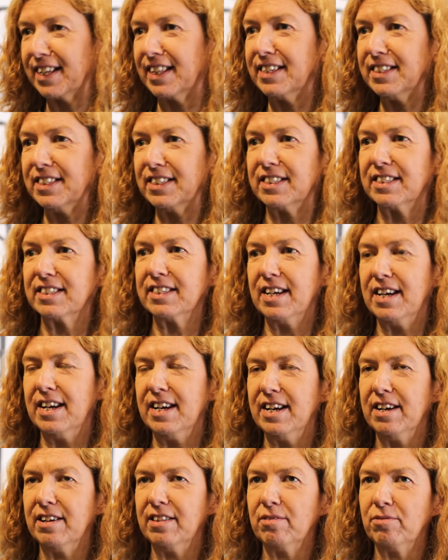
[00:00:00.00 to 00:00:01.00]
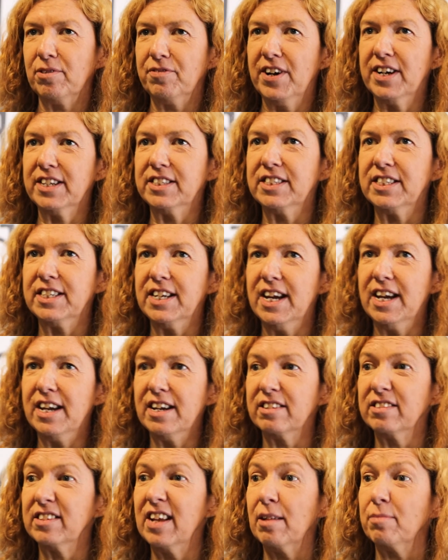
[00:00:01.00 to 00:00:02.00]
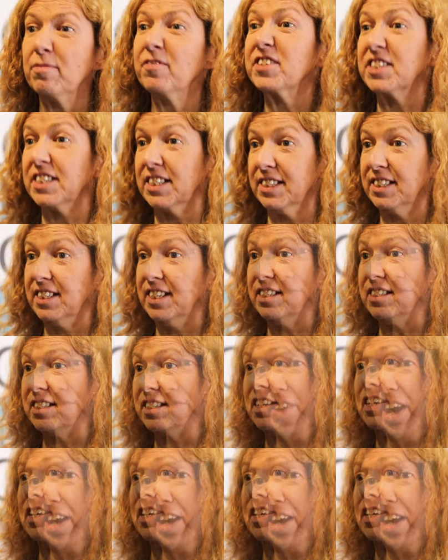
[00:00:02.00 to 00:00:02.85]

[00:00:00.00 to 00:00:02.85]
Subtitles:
this that we've had today and help facilitate.